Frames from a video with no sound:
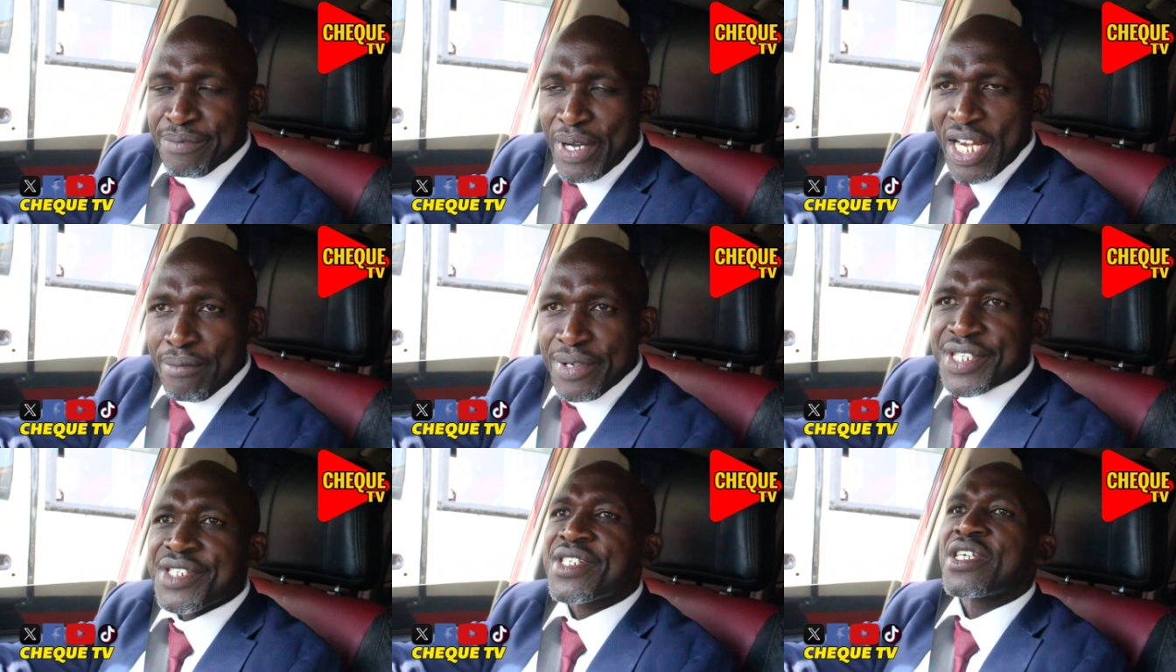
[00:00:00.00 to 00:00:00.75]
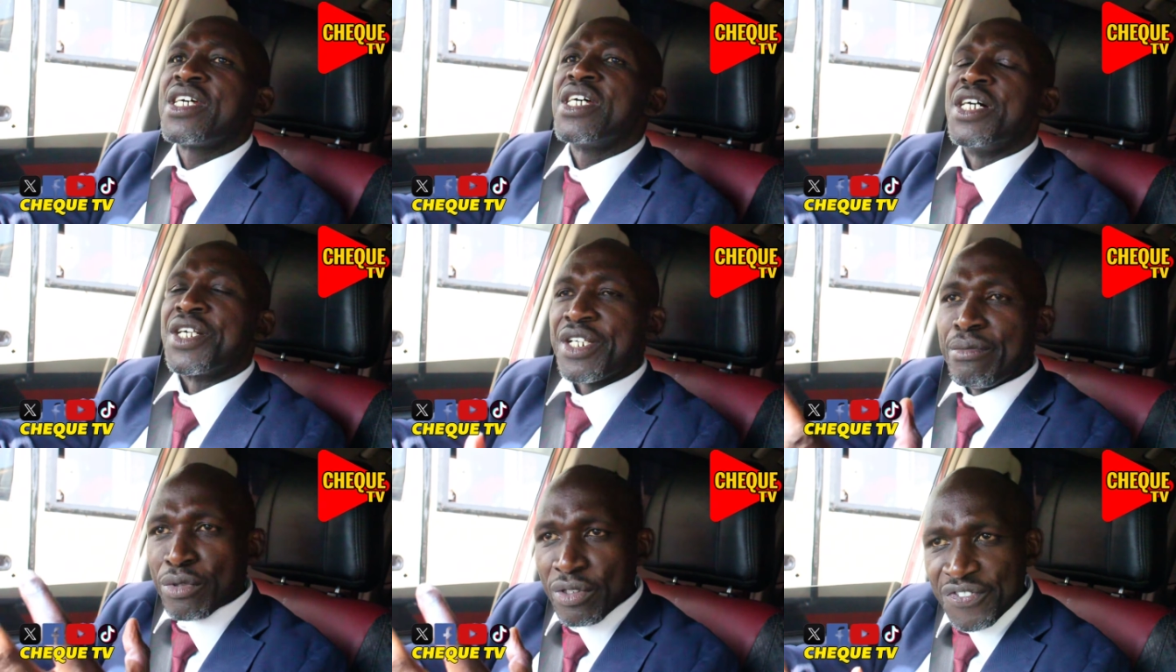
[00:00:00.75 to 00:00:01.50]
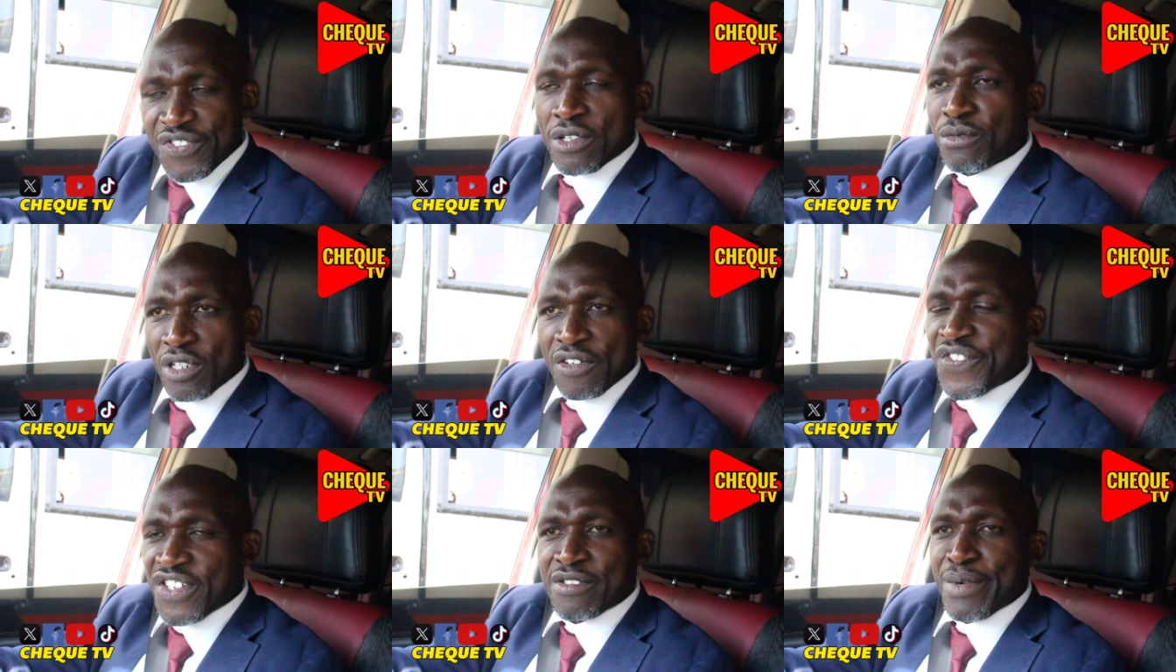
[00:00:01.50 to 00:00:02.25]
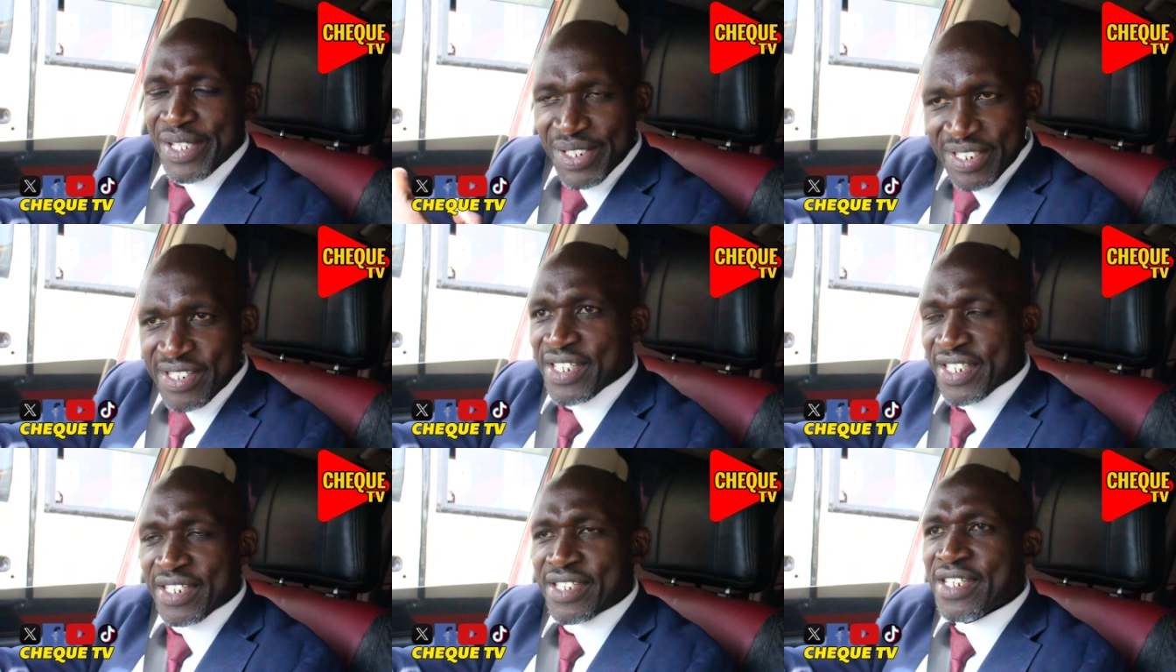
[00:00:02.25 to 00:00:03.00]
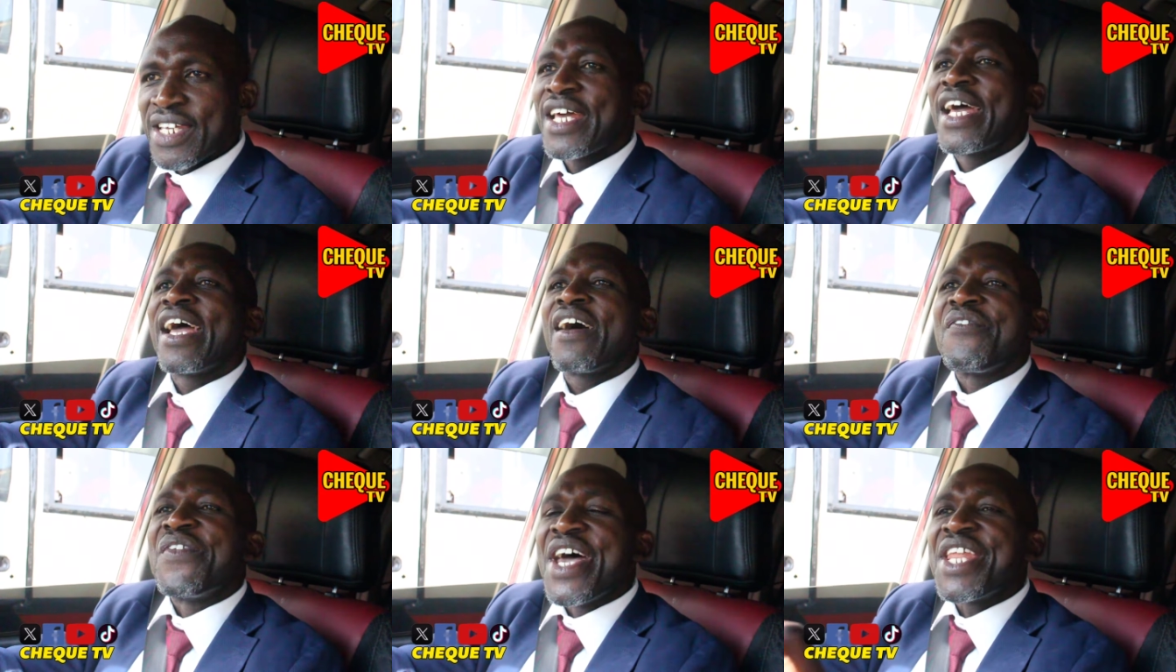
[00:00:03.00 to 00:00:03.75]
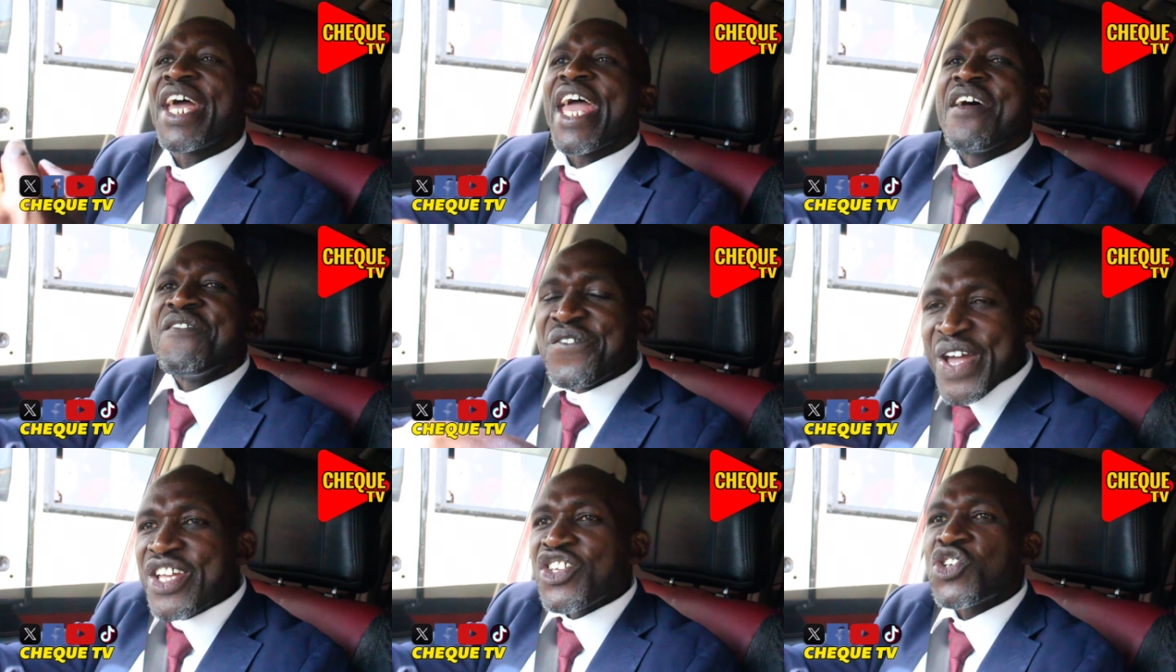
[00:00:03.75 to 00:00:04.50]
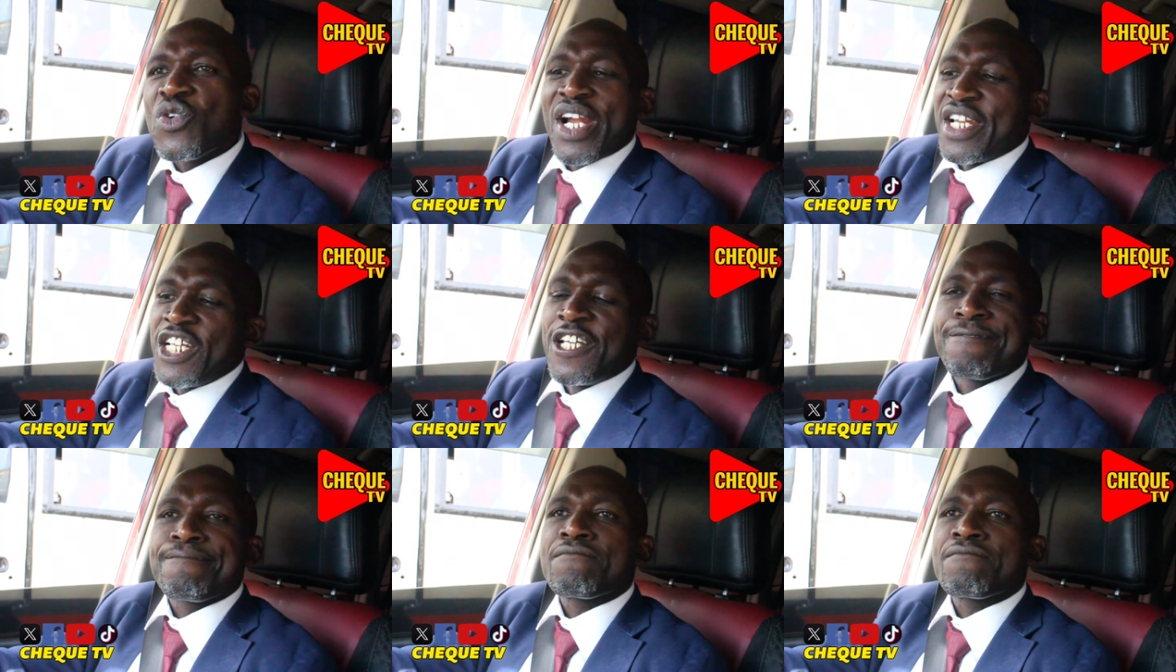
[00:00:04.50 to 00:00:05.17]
parliament, removed from office by the Senate, then eventually